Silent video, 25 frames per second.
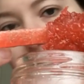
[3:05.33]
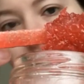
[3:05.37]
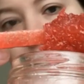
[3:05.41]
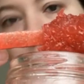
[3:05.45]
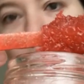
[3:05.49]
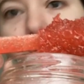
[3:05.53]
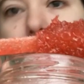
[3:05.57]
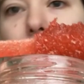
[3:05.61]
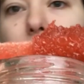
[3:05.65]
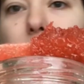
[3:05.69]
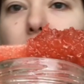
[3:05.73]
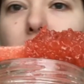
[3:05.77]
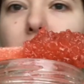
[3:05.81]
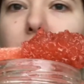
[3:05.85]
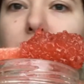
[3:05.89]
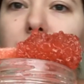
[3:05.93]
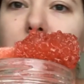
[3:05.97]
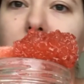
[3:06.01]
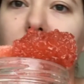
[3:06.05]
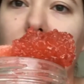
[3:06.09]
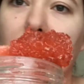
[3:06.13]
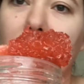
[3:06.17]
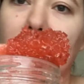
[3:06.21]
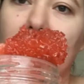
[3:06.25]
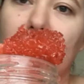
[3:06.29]
so I want to
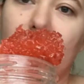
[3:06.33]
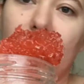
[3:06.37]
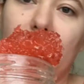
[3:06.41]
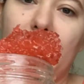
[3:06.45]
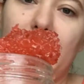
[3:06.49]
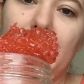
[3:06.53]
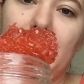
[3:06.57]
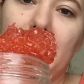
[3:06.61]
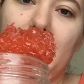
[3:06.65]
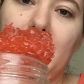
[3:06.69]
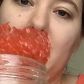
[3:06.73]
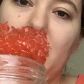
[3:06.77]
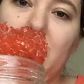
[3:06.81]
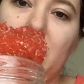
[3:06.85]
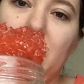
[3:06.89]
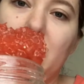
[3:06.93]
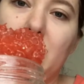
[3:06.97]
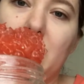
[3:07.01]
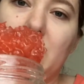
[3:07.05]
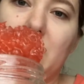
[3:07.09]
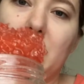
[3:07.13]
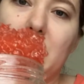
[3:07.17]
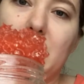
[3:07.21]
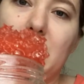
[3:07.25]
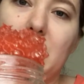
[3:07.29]
try to drain those
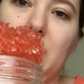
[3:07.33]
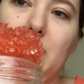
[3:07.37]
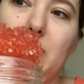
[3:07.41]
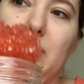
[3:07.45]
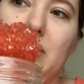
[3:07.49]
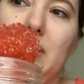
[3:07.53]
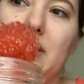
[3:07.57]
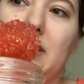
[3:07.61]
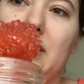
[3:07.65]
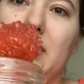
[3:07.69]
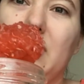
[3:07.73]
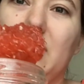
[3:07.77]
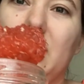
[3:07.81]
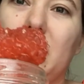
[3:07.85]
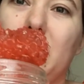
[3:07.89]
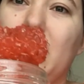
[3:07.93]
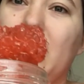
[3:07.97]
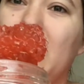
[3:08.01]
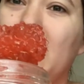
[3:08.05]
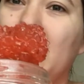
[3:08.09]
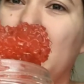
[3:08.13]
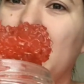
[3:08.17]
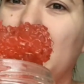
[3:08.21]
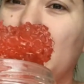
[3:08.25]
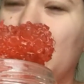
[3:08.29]
and see what the
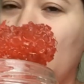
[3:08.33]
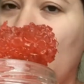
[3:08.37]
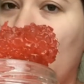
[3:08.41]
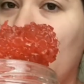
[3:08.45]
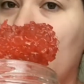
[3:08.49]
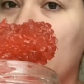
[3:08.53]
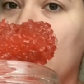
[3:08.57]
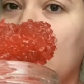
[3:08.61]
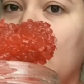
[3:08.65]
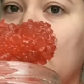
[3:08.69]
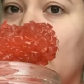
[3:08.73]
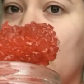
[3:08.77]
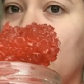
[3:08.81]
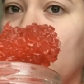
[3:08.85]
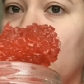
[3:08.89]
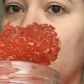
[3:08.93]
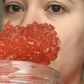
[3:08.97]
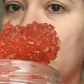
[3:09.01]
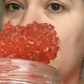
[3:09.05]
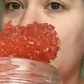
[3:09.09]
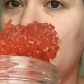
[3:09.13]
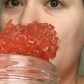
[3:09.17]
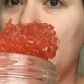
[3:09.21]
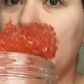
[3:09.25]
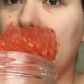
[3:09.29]
jar itself
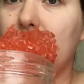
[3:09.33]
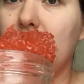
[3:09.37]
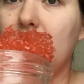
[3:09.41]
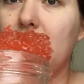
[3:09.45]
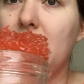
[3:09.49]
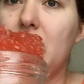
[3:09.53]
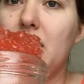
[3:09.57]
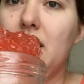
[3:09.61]
looks like,